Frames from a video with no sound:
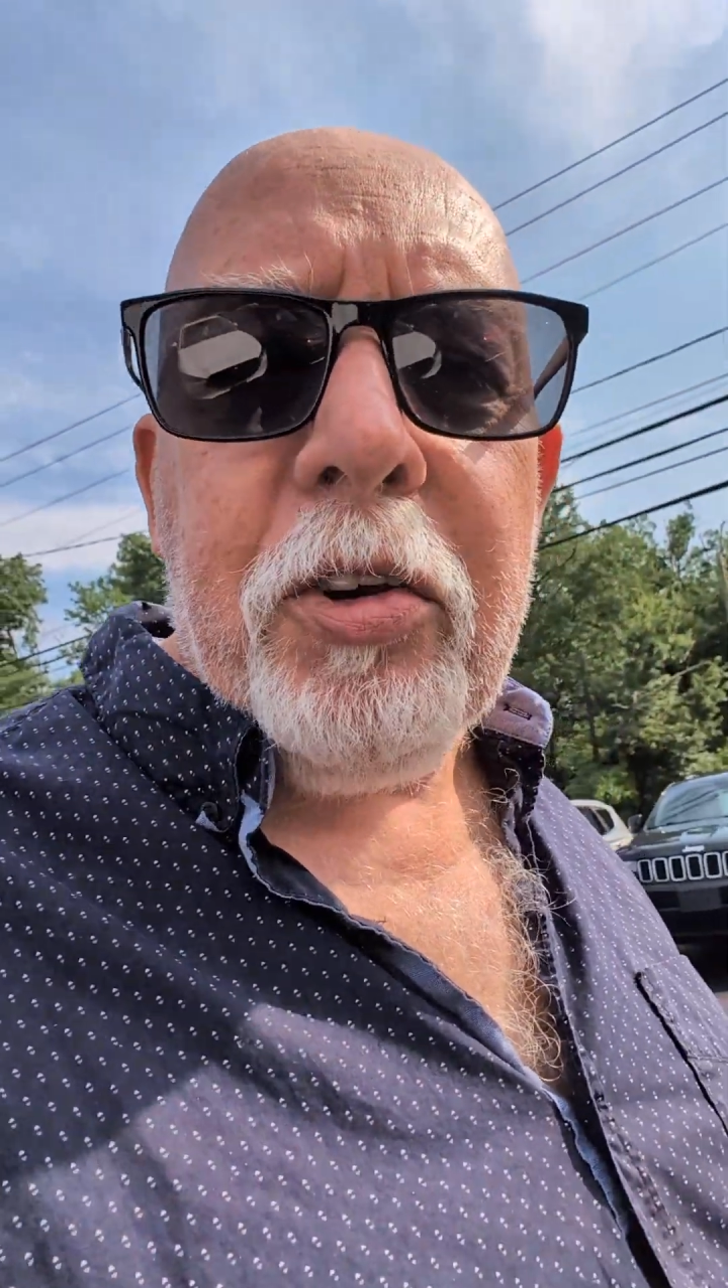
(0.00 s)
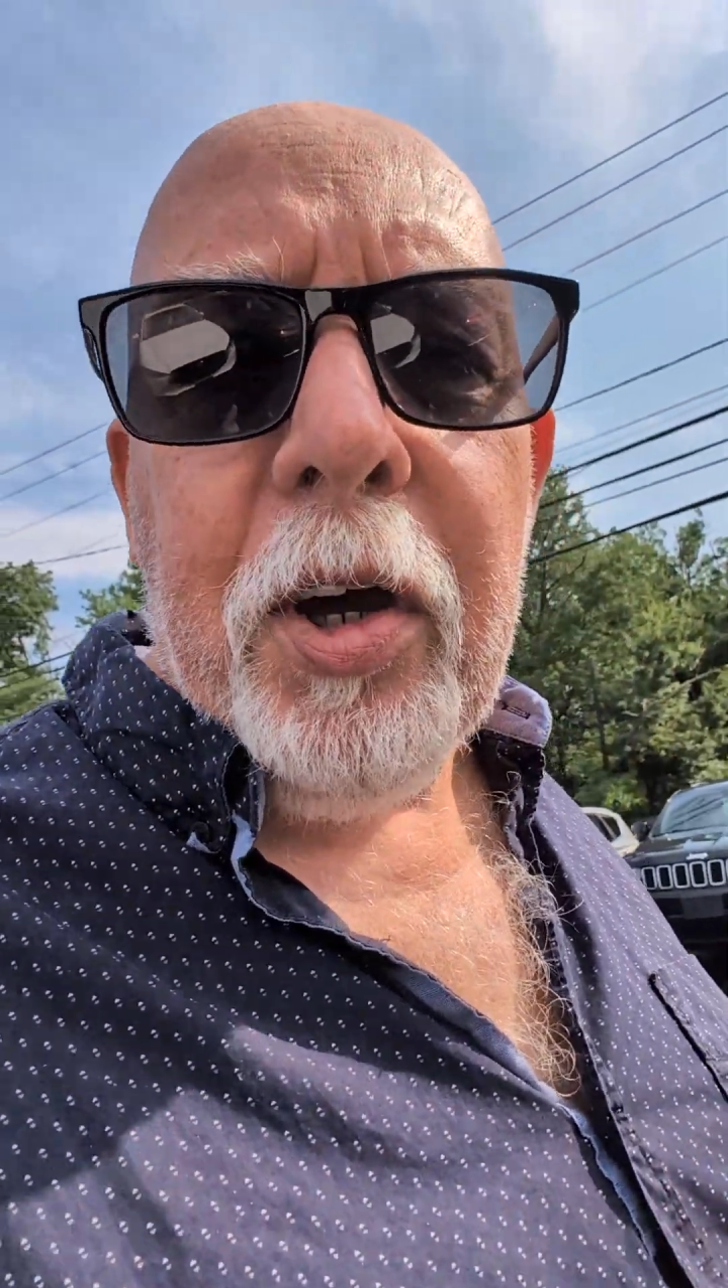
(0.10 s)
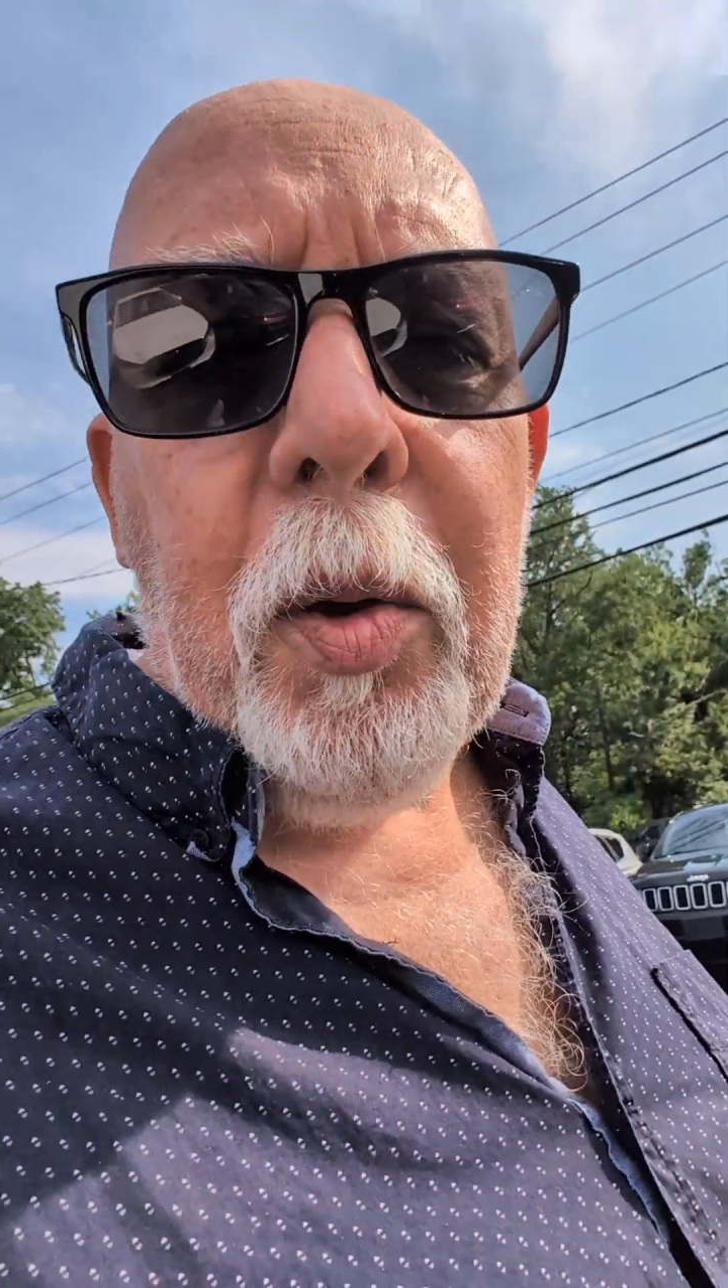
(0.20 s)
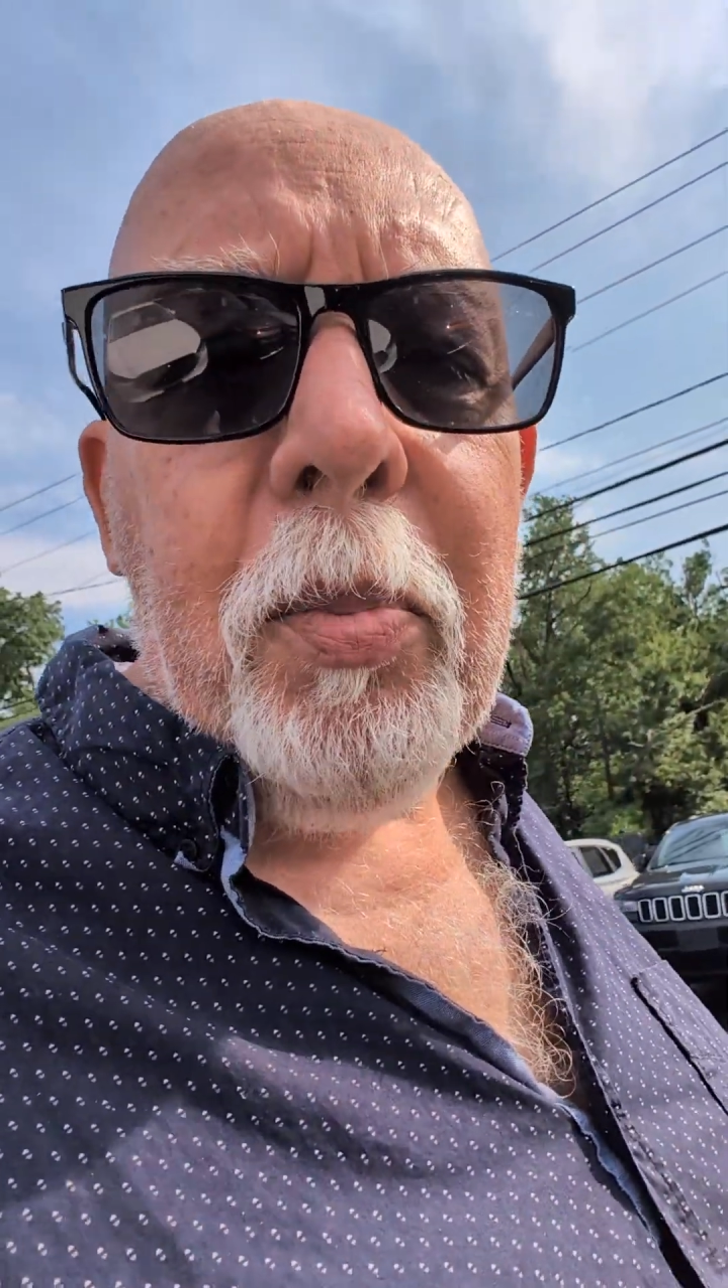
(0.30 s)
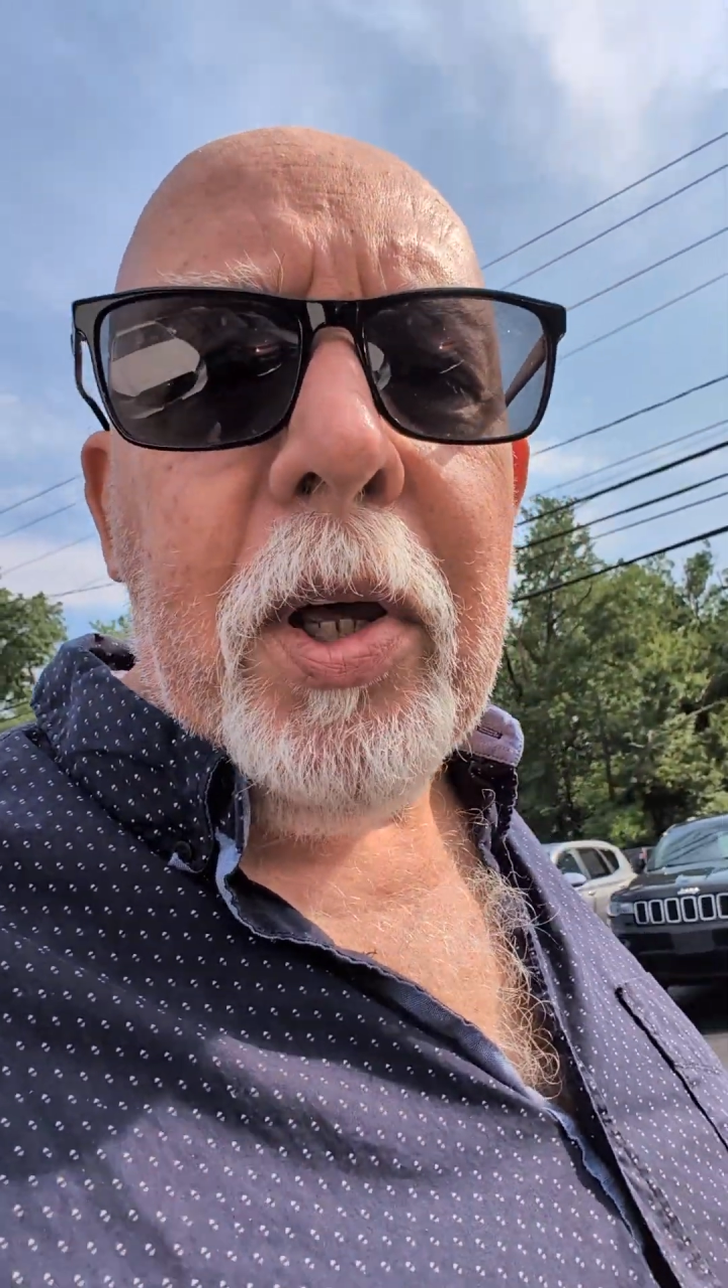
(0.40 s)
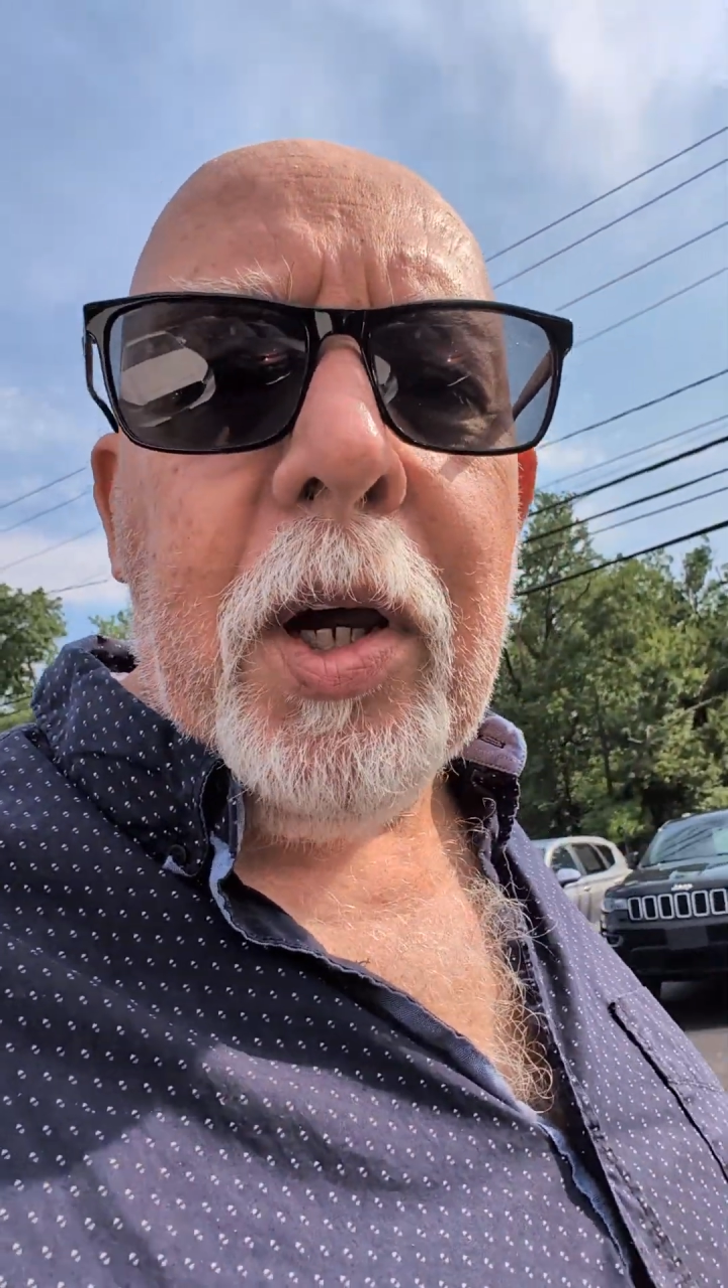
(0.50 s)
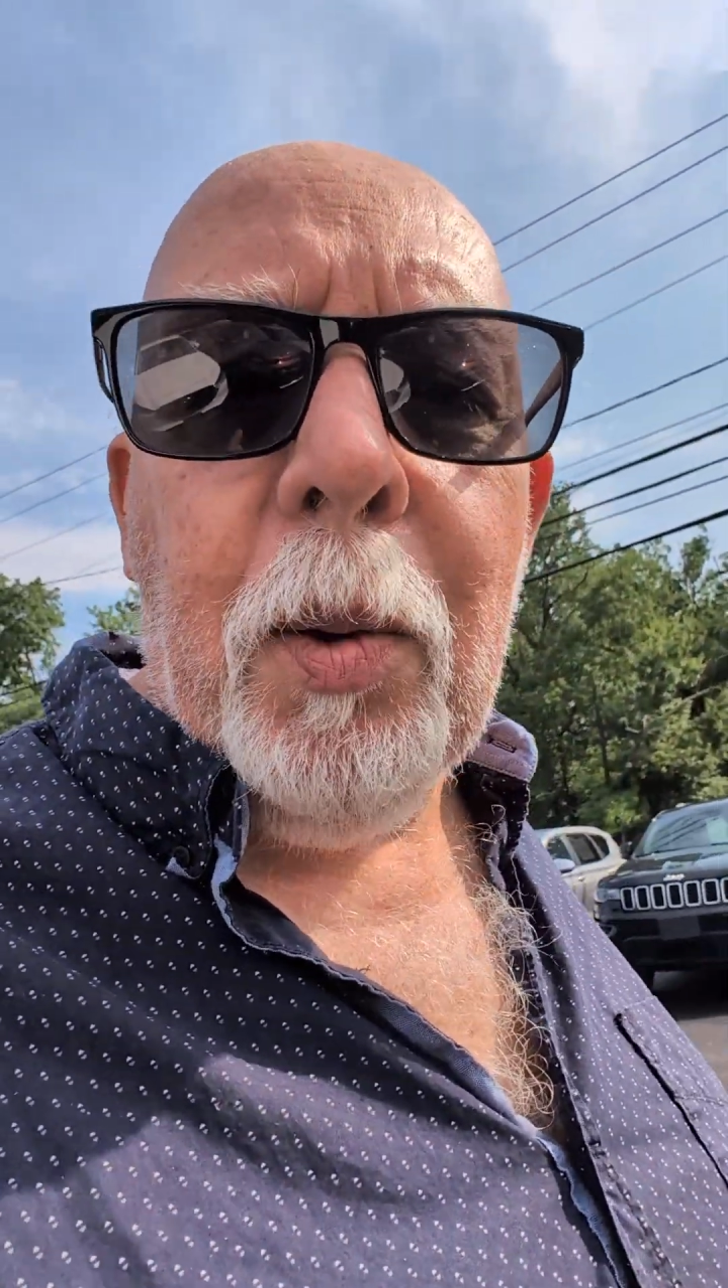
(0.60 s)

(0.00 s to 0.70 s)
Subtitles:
company